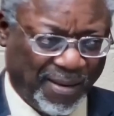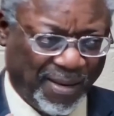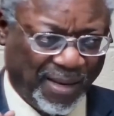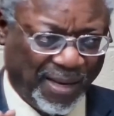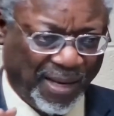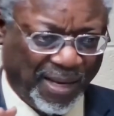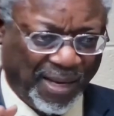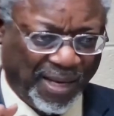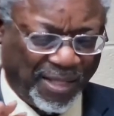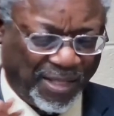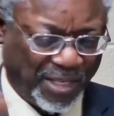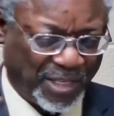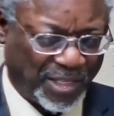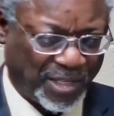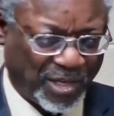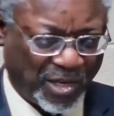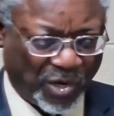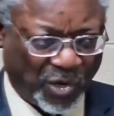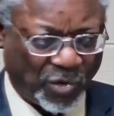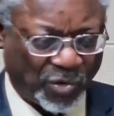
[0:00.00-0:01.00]
in this
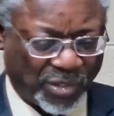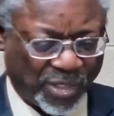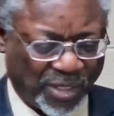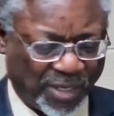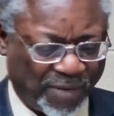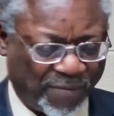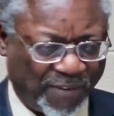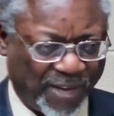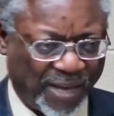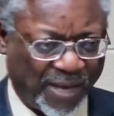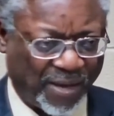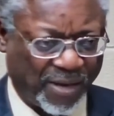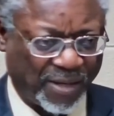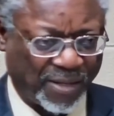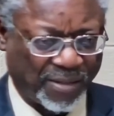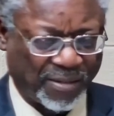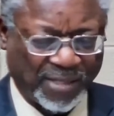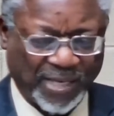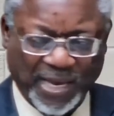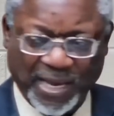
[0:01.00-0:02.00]
closing of our
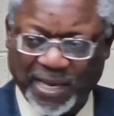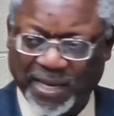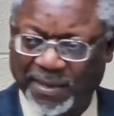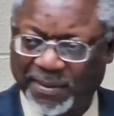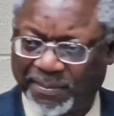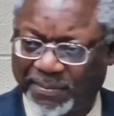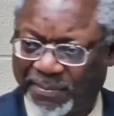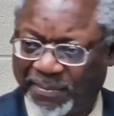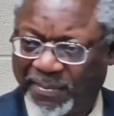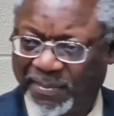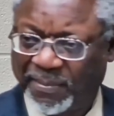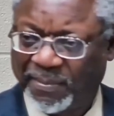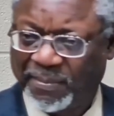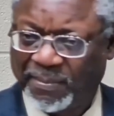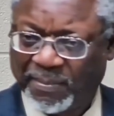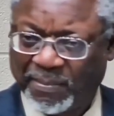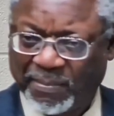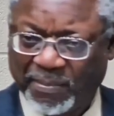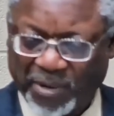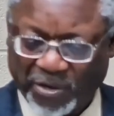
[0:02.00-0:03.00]
time
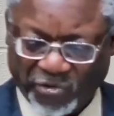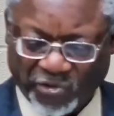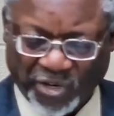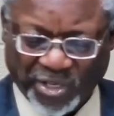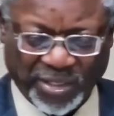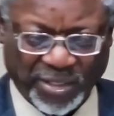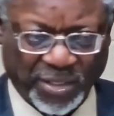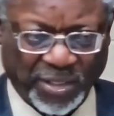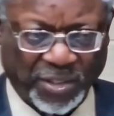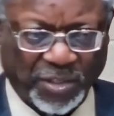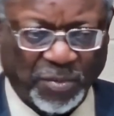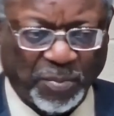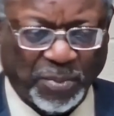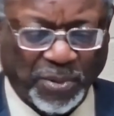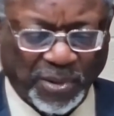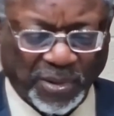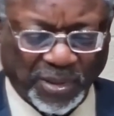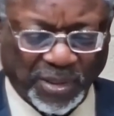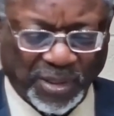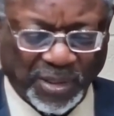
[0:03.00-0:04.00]
addressing this
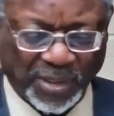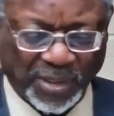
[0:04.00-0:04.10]
book.